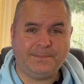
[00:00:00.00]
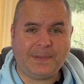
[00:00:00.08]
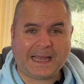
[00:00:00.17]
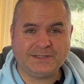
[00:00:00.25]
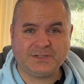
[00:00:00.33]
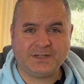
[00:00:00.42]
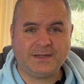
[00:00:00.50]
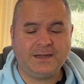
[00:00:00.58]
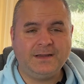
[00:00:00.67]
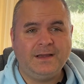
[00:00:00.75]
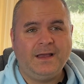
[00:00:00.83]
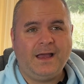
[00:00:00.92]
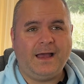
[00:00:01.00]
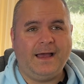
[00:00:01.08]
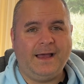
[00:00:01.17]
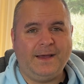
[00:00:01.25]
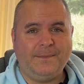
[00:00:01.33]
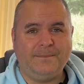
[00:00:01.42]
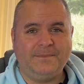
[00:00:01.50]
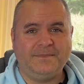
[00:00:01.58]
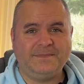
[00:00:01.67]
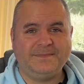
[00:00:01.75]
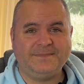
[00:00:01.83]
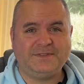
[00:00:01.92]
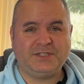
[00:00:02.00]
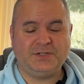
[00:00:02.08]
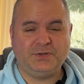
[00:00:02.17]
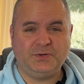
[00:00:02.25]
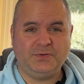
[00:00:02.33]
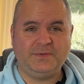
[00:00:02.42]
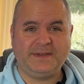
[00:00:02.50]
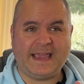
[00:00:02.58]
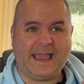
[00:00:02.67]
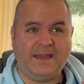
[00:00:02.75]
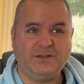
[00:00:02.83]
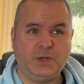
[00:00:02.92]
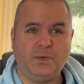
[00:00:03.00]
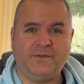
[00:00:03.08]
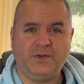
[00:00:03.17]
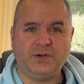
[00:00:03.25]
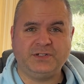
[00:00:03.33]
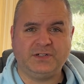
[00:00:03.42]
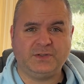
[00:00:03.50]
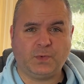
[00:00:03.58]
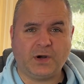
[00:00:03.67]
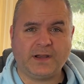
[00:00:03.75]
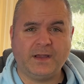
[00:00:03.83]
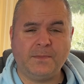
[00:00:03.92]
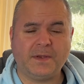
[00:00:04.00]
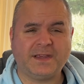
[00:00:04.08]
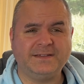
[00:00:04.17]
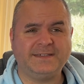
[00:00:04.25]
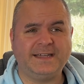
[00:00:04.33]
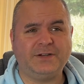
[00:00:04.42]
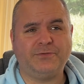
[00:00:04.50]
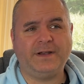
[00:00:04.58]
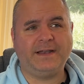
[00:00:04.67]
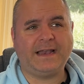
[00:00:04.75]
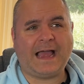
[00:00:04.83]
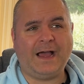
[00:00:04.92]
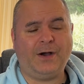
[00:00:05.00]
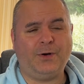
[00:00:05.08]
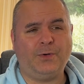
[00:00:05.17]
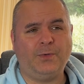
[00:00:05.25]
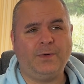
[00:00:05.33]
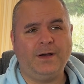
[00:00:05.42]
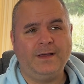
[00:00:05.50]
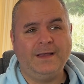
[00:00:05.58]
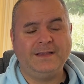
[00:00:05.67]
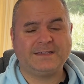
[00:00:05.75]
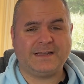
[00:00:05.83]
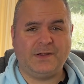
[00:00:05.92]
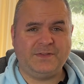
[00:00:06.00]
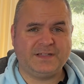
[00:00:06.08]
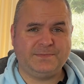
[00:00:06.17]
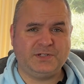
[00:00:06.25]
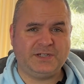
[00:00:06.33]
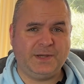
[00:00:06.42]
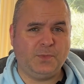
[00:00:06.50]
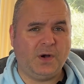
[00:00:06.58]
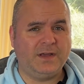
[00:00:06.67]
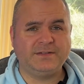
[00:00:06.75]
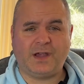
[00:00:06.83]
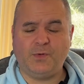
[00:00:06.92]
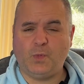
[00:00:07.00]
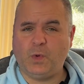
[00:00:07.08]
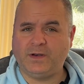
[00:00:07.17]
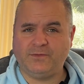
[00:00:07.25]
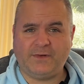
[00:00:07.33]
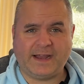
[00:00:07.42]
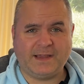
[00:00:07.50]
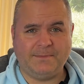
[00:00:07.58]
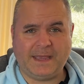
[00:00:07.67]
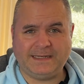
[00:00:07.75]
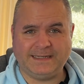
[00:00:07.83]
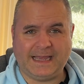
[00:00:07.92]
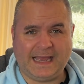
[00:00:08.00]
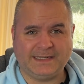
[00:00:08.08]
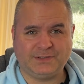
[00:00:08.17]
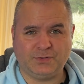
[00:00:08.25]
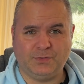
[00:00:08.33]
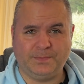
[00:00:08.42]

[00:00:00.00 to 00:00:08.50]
Patcher to get newer versions working, but considering how slow this machine was, I wouldn't recommend it at all.